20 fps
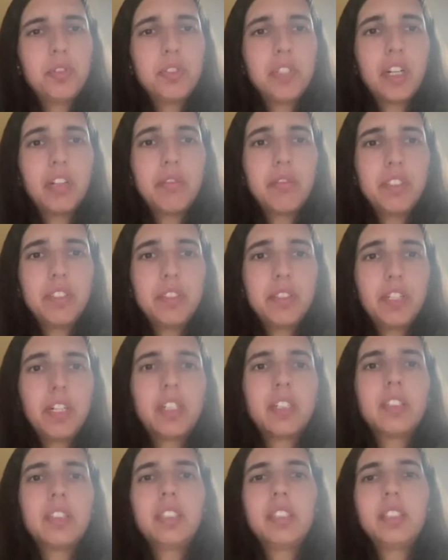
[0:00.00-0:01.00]
U star, V
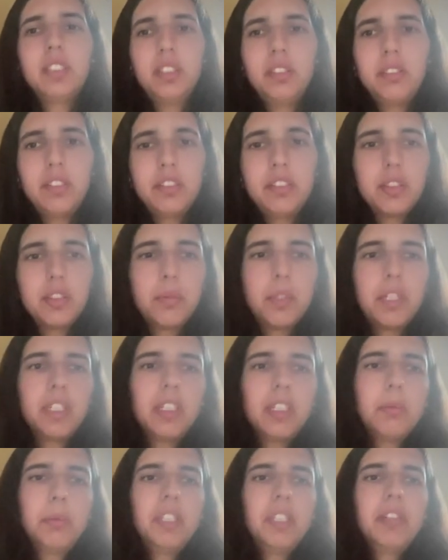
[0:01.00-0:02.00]
star in the unit
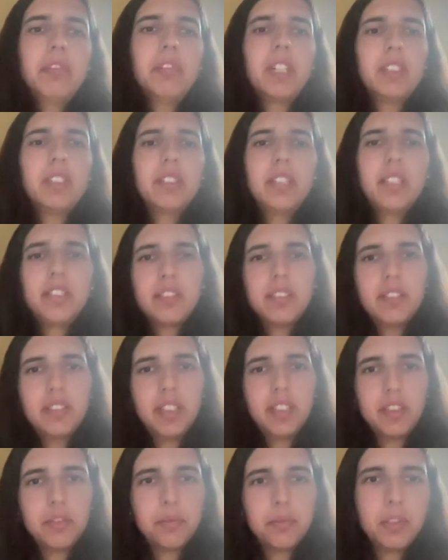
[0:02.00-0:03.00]
square, and we define the
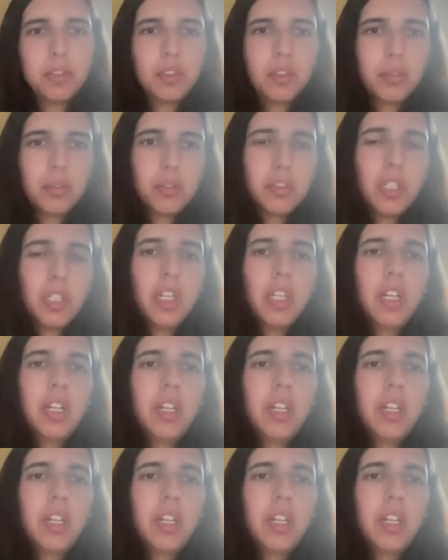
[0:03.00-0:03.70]
density as follows.